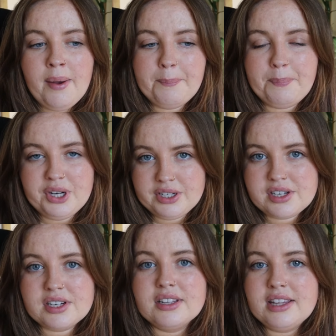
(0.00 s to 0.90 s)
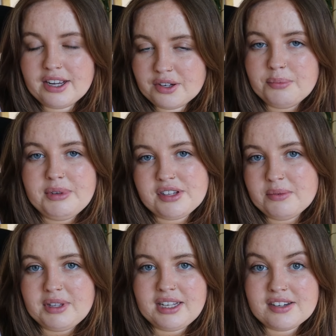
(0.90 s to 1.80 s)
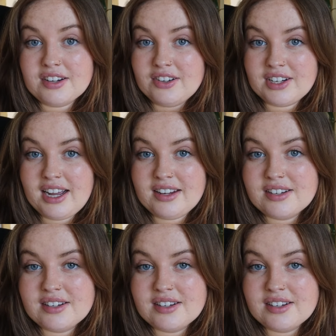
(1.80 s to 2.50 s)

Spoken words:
But that could be something to look at.